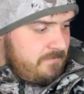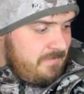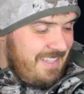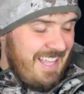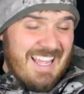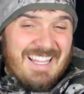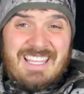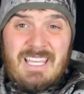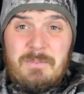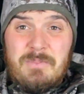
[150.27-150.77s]

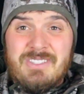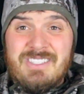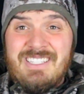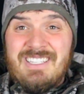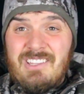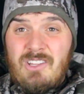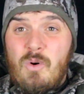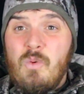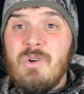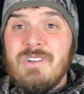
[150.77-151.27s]
That keeps
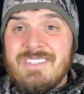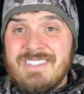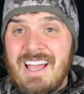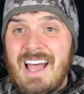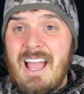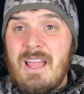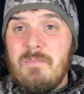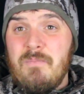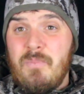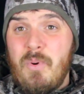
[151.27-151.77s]
the lower
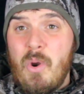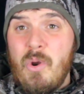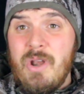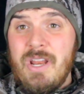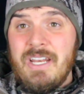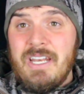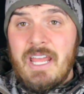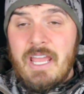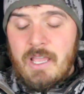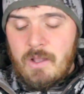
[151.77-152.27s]
side
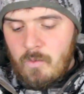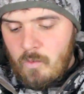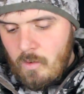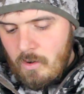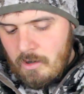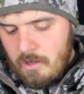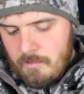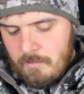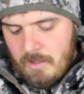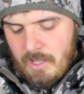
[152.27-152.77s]
pretty dang
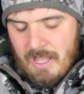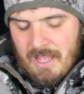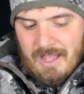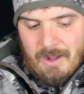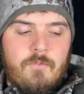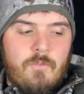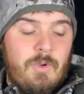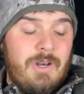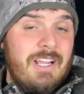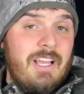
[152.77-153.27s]
warm.
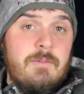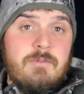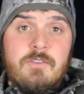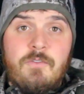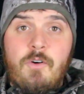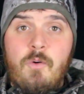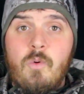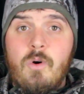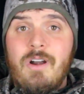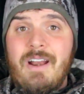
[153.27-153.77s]
When it comes to
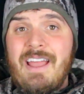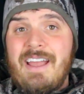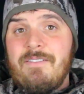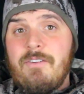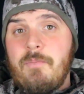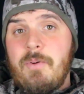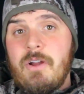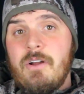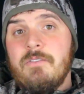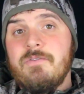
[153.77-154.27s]
footwear, I have
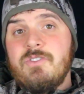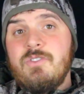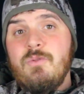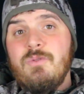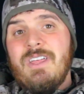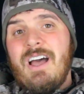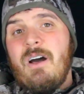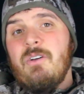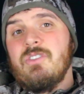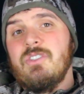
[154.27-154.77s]
a pair of
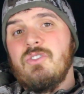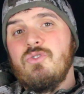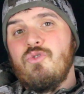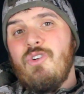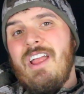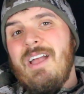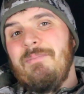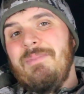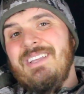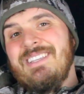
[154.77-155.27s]
2,000
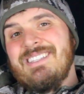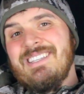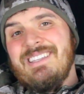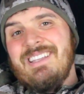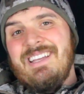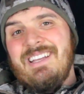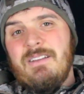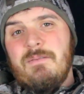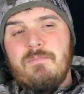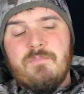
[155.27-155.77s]
gram
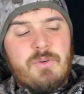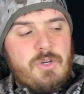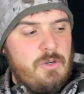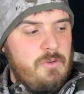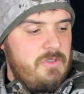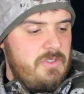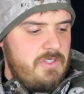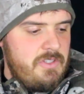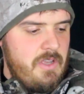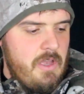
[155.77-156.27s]
insulated
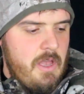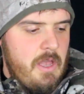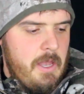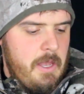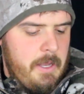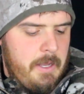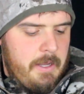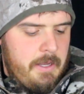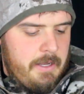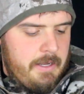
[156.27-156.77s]
boots,
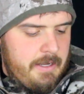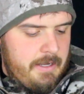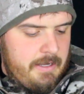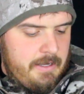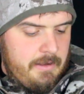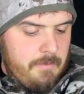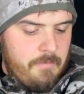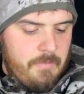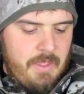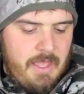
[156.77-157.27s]

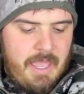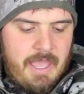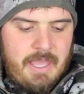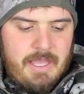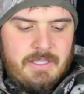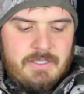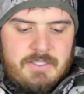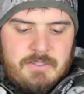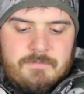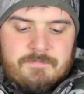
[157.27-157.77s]

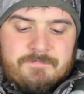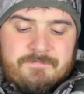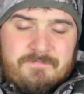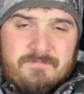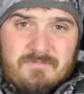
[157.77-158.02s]
hands,